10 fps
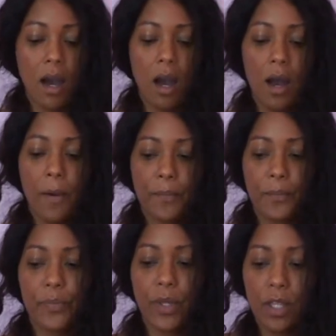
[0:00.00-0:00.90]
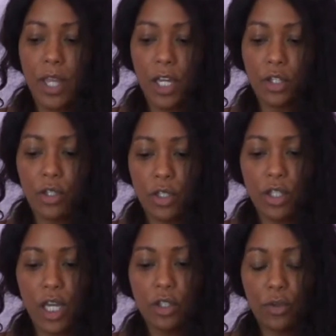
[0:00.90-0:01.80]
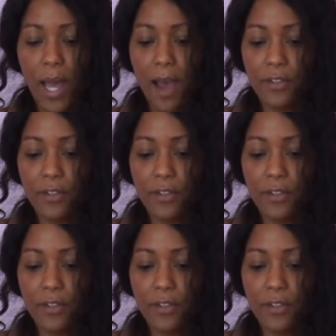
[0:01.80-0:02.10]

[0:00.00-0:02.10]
um, they, they do have